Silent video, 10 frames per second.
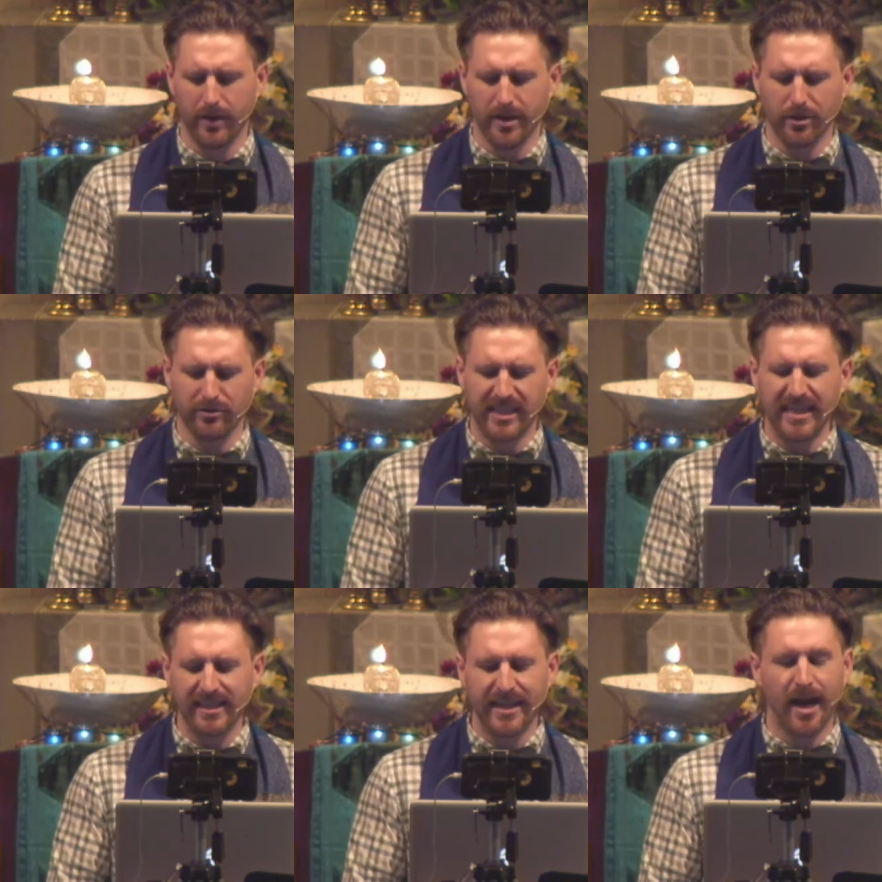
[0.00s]
Your
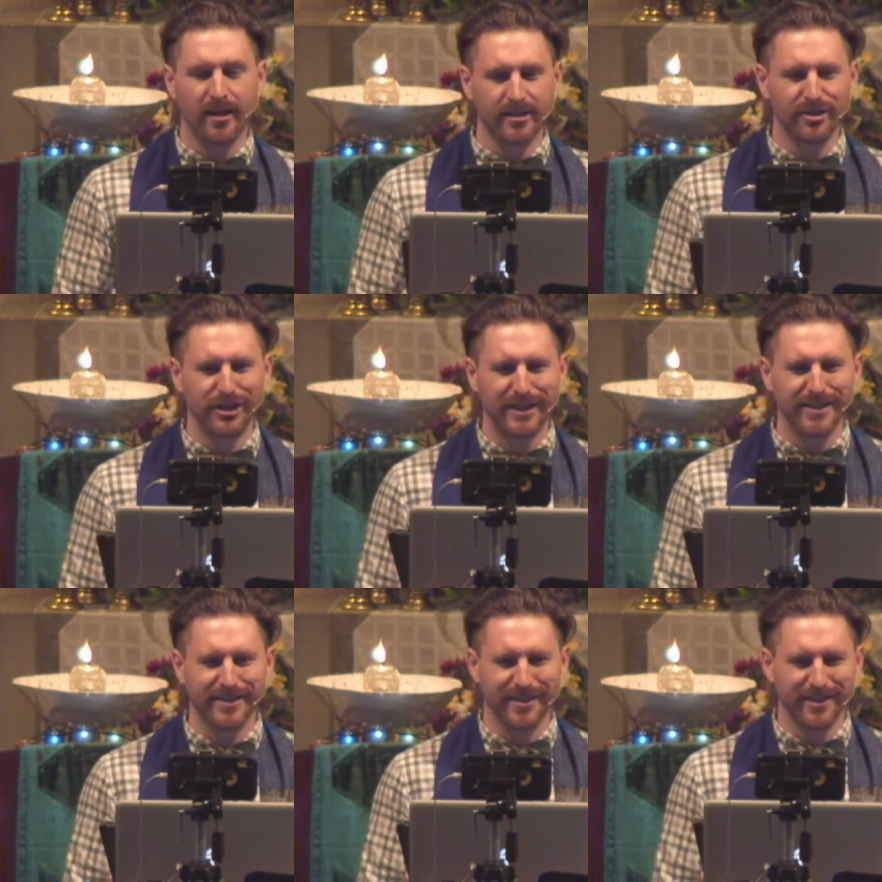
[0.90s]
teleology
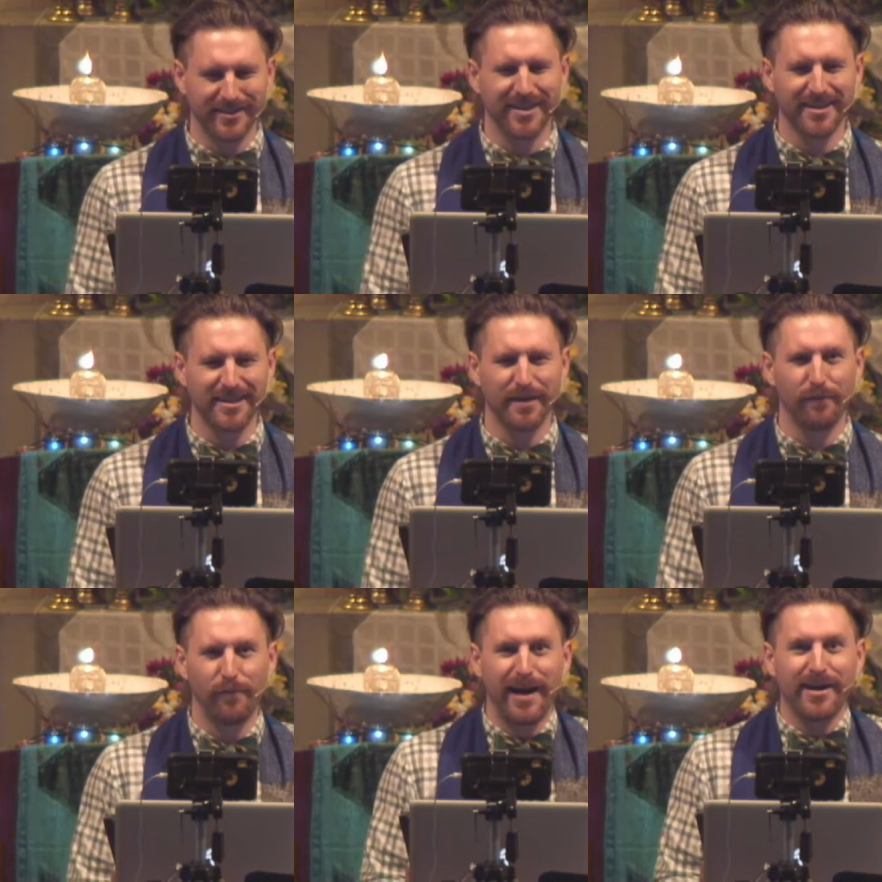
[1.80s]
is the study of
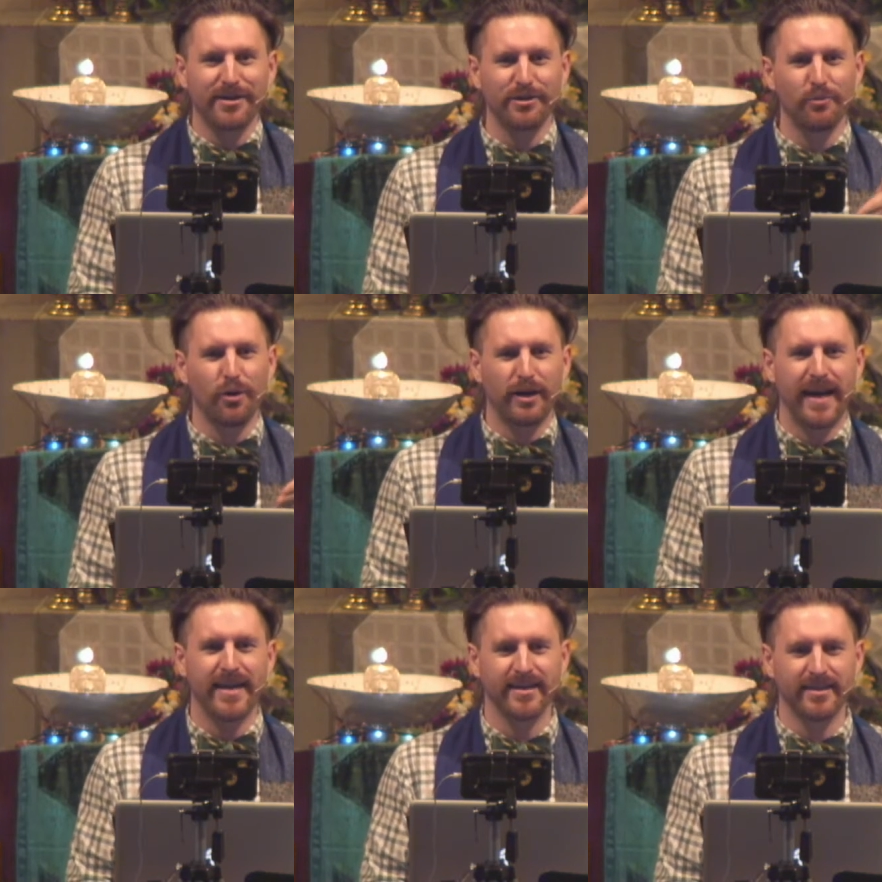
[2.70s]
where you are
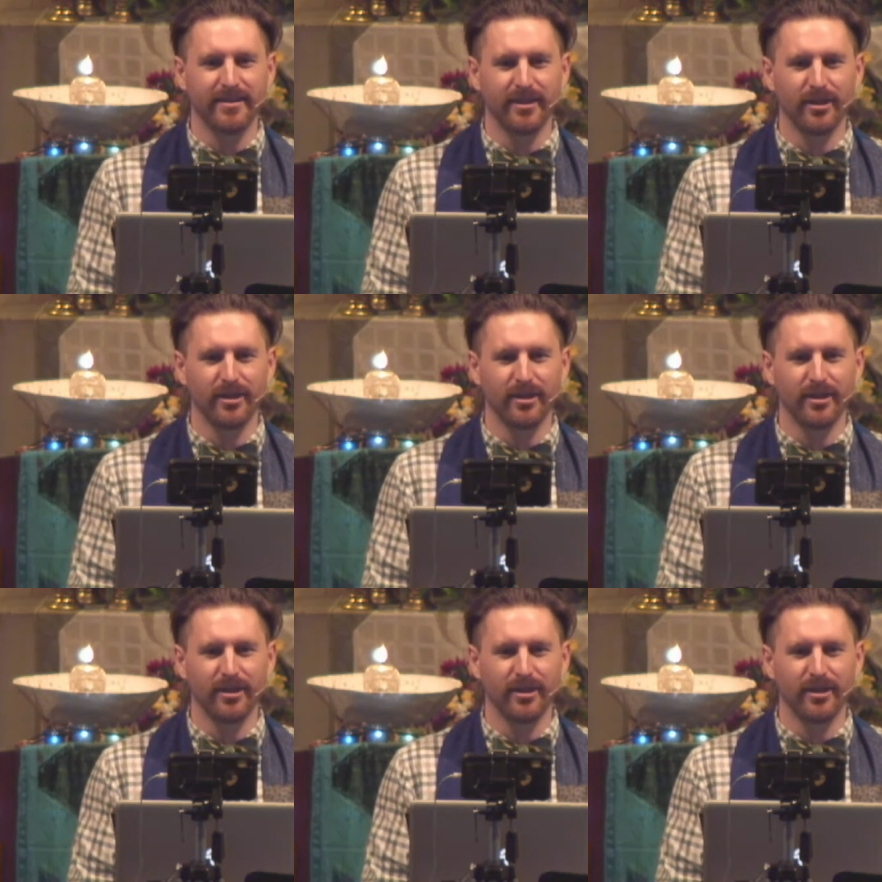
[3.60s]
headed,